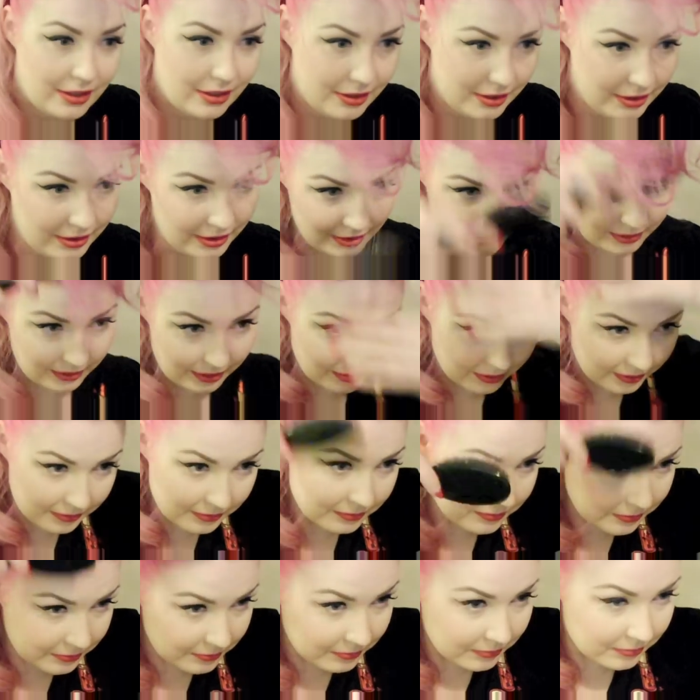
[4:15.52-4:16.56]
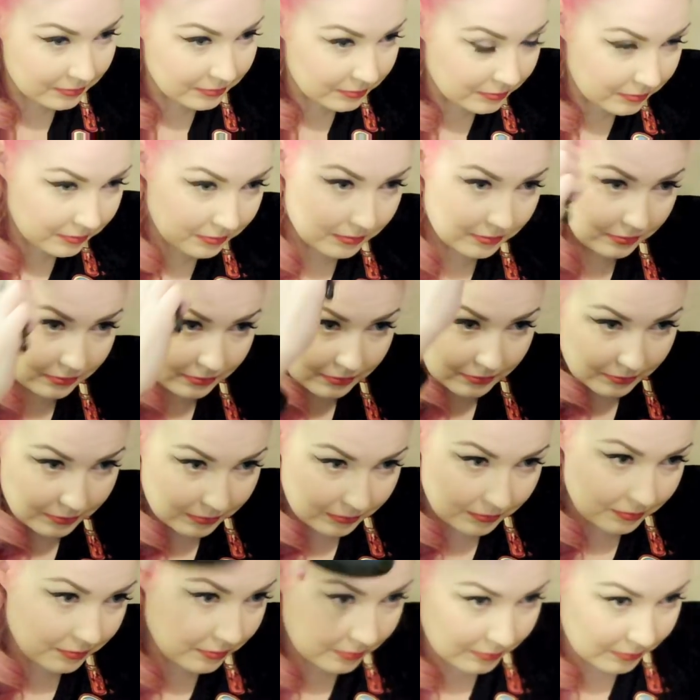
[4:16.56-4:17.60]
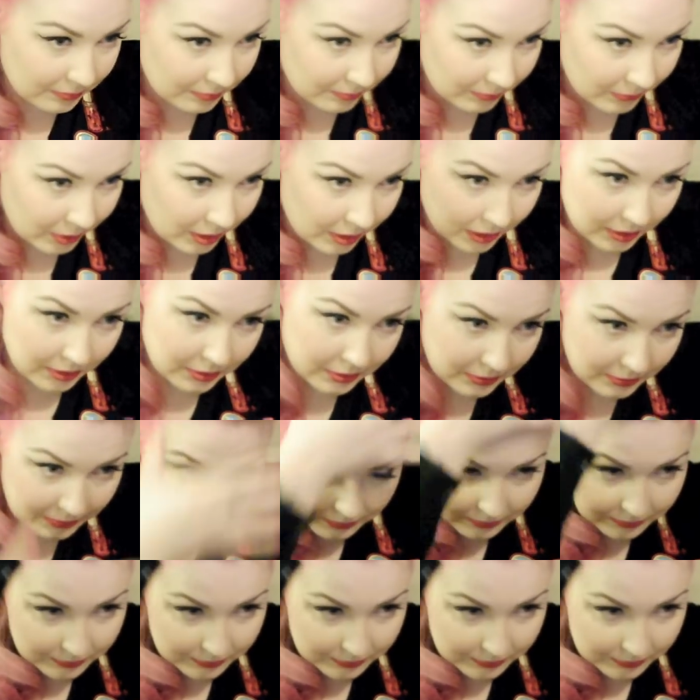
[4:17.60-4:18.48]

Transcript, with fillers: section, so that then you get a nice smooth